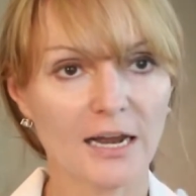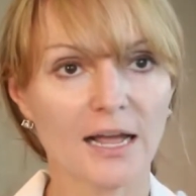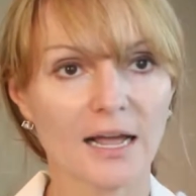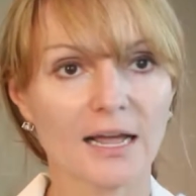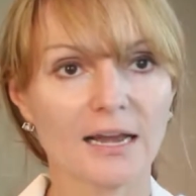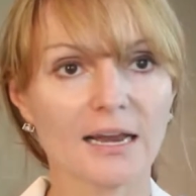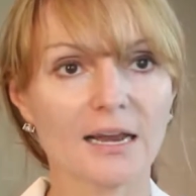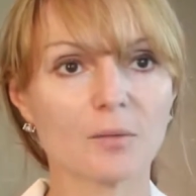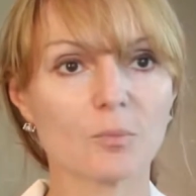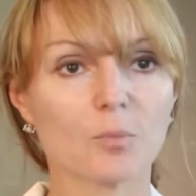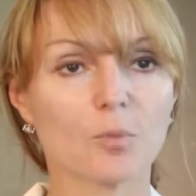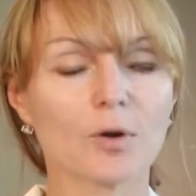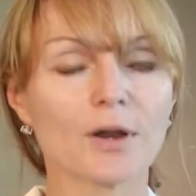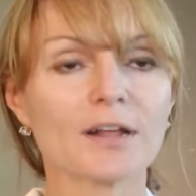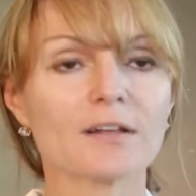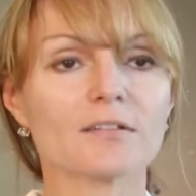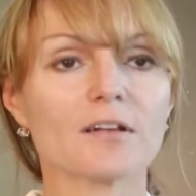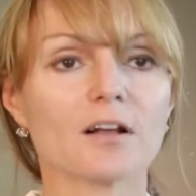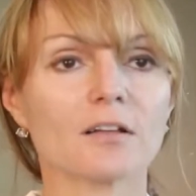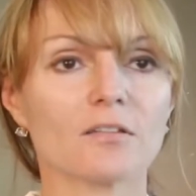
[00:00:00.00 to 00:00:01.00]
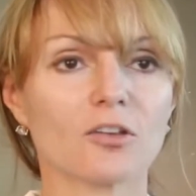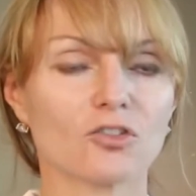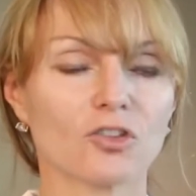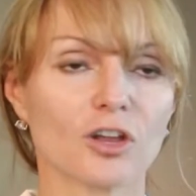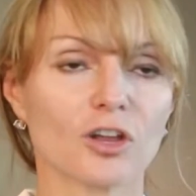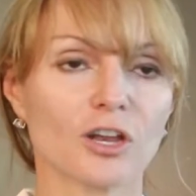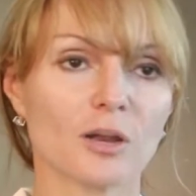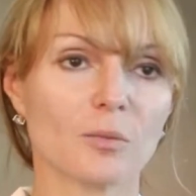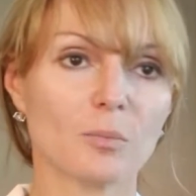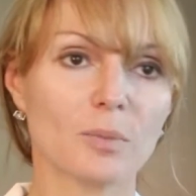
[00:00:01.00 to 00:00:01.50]
and it brings
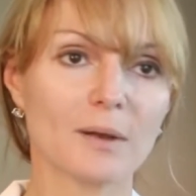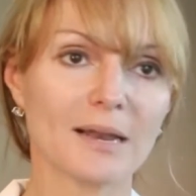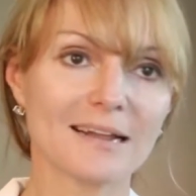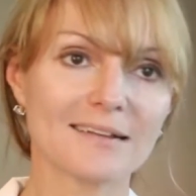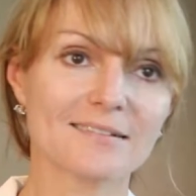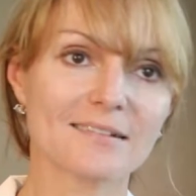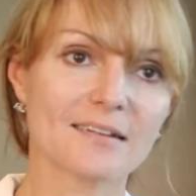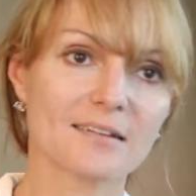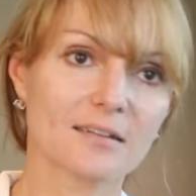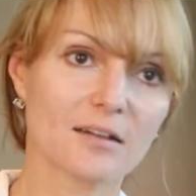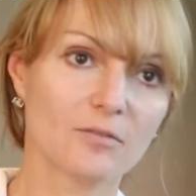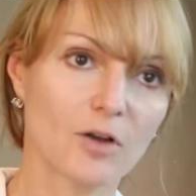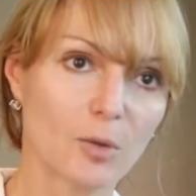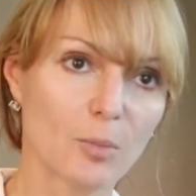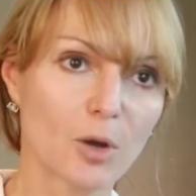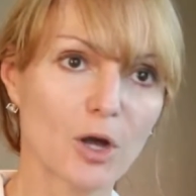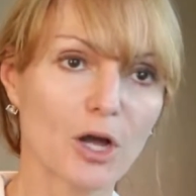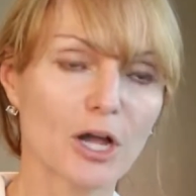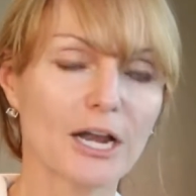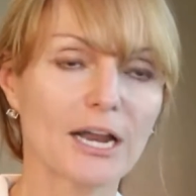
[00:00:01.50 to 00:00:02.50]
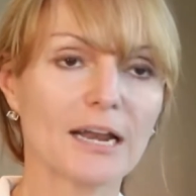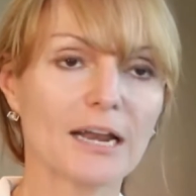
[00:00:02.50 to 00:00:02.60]
oxygen in places of our body